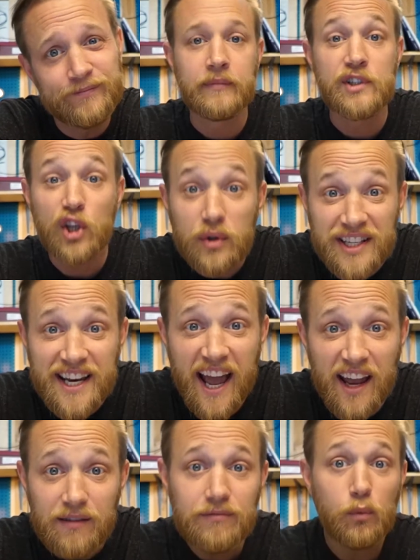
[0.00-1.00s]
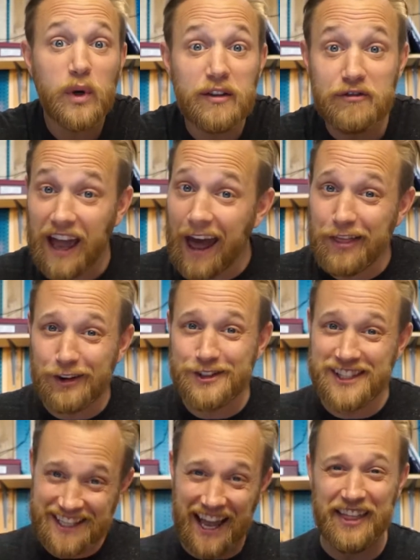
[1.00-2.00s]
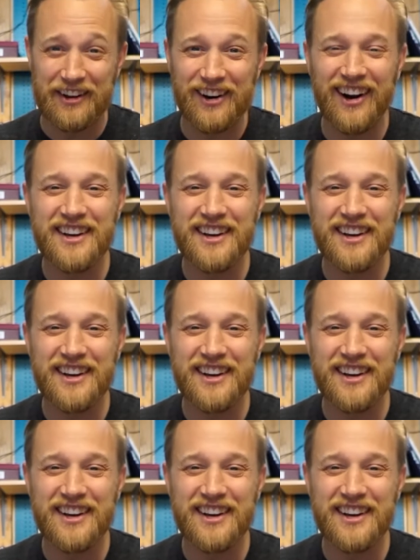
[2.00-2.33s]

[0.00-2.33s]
So today, we've gathered together